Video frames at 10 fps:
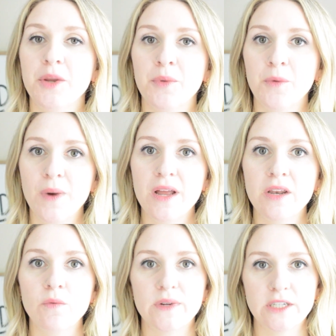Number
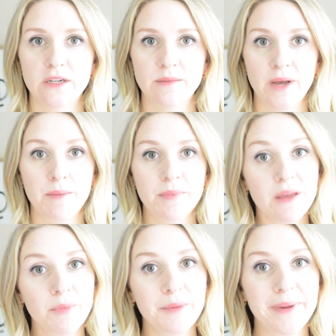one, we talked about
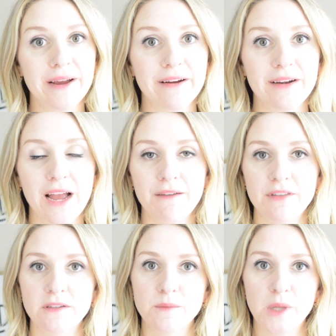being prepared, have
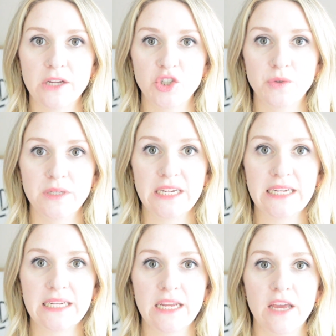the supplies you
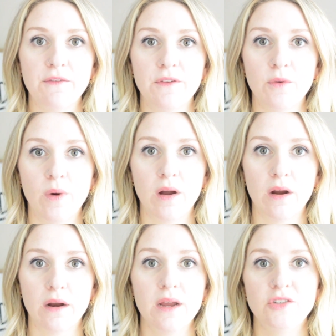need if you
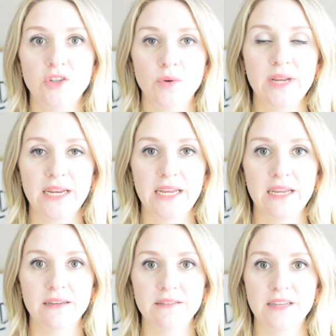are
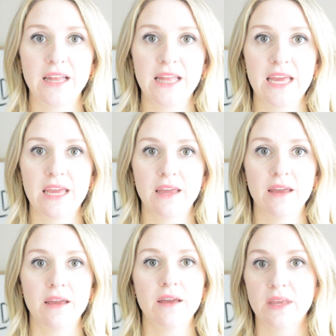donating, selling,